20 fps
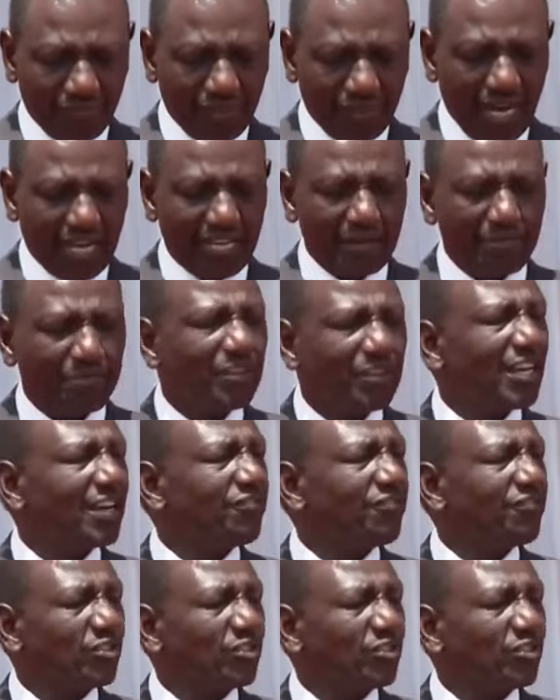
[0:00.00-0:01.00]
I am
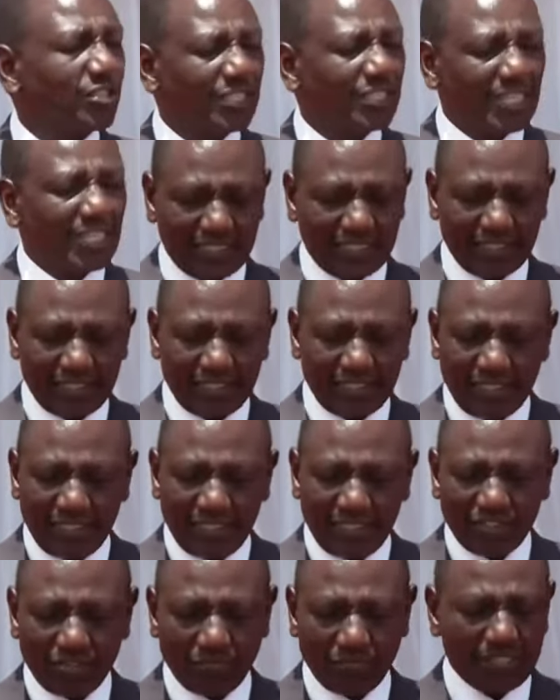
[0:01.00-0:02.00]
therefore
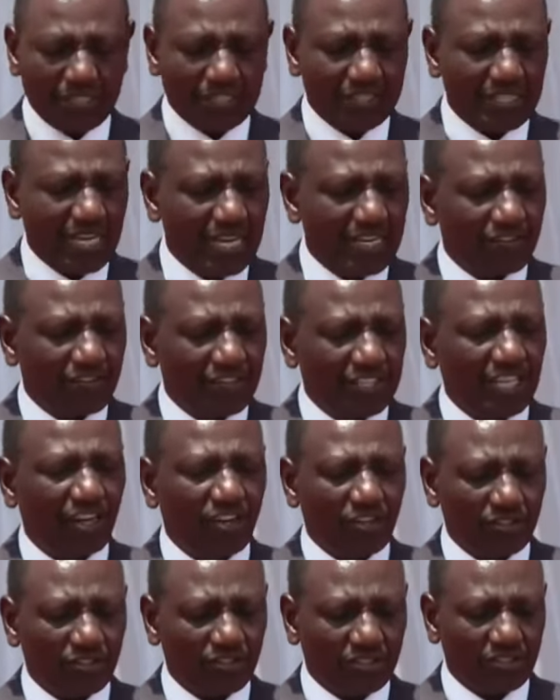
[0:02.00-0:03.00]
delighted to
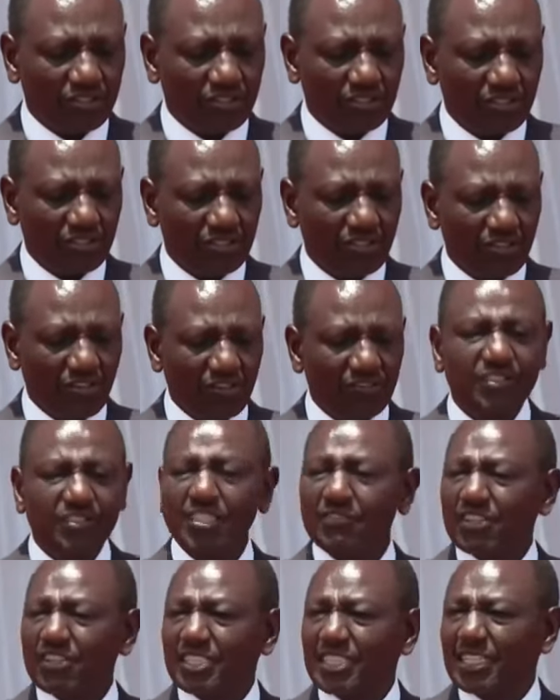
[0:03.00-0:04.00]
preside over the launch
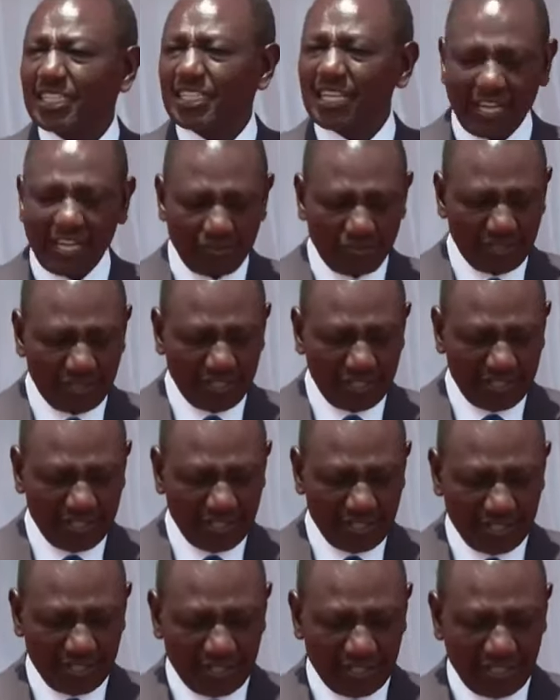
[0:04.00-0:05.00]
of TVET at
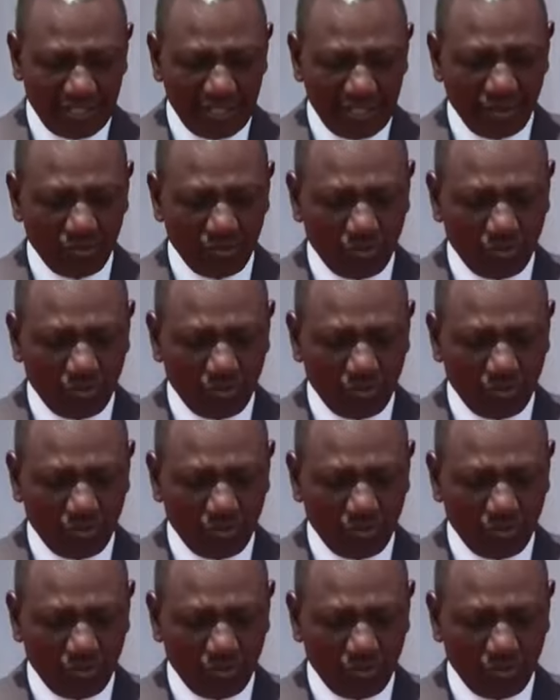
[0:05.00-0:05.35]
100,